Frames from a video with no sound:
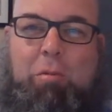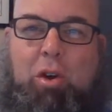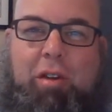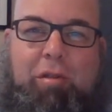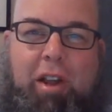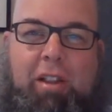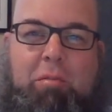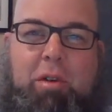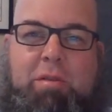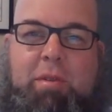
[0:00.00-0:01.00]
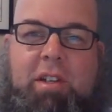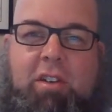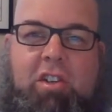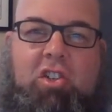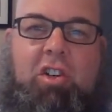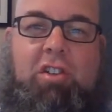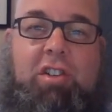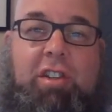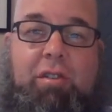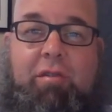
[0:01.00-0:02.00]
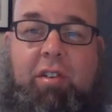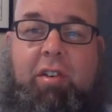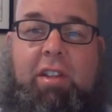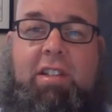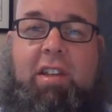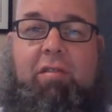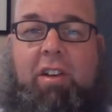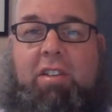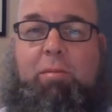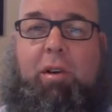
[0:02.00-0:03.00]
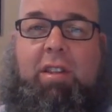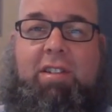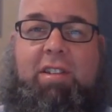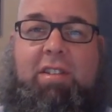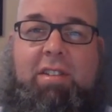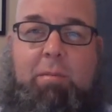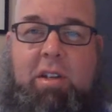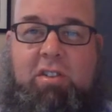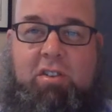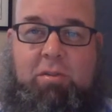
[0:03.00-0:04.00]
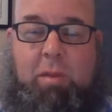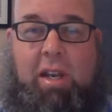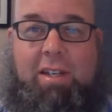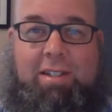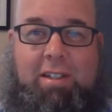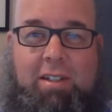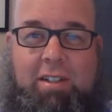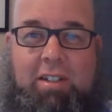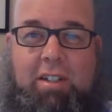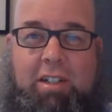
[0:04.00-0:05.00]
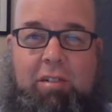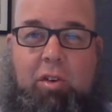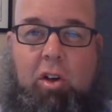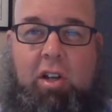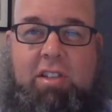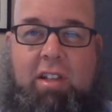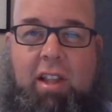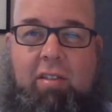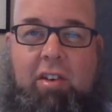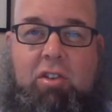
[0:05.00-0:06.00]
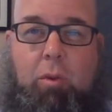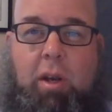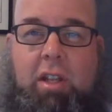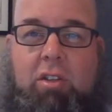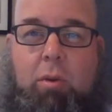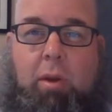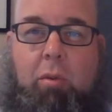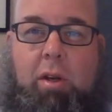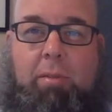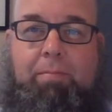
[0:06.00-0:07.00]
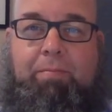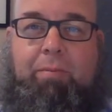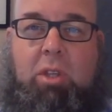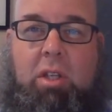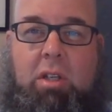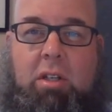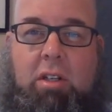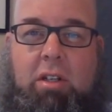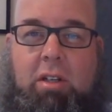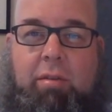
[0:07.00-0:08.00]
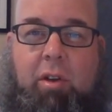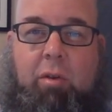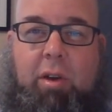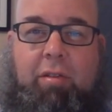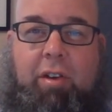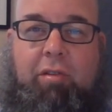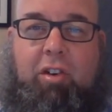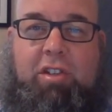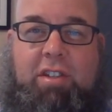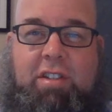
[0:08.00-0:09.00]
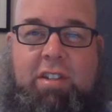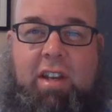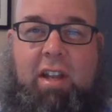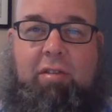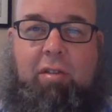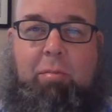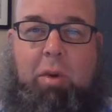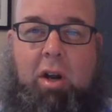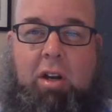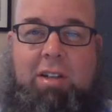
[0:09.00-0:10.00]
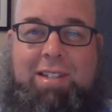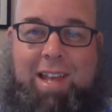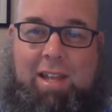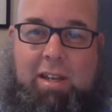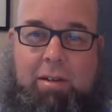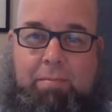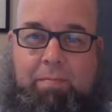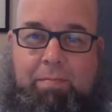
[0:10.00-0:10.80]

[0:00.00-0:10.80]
Good morning, Franklin Presbyterian Church, and those viewing this on Facebook. This is the Minister's Minute for August 11, 2021. I'm going to read a few verses today from Mark 10.